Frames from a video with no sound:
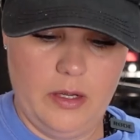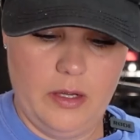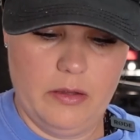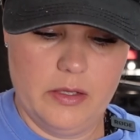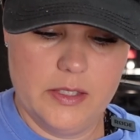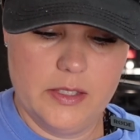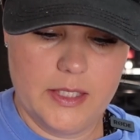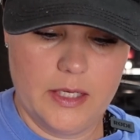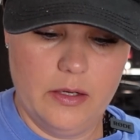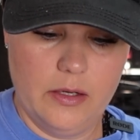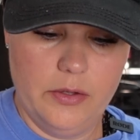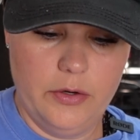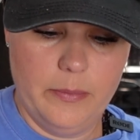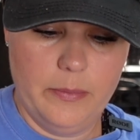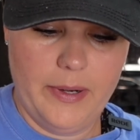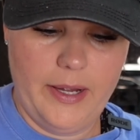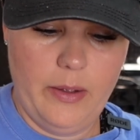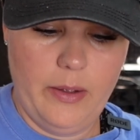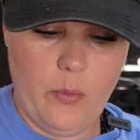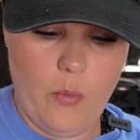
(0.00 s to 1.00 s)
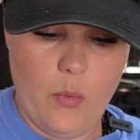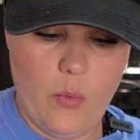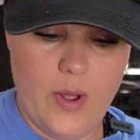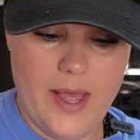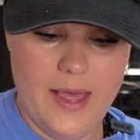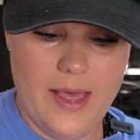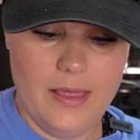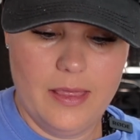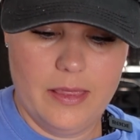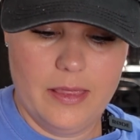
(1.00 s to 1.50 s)
Okay, let's get a little bite
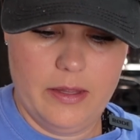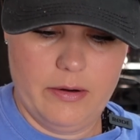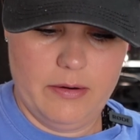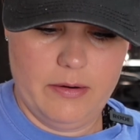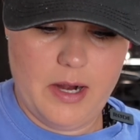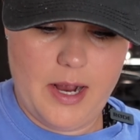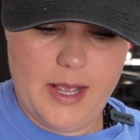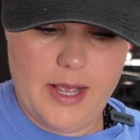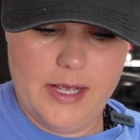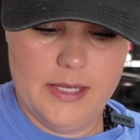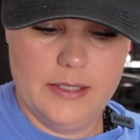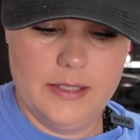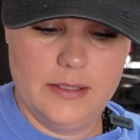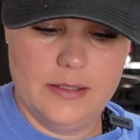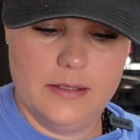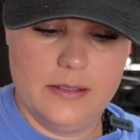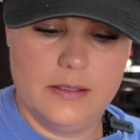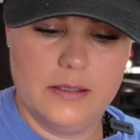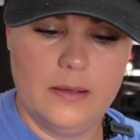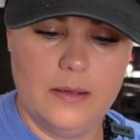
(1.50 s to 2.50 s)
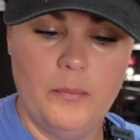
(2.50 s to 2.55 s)
with the rice.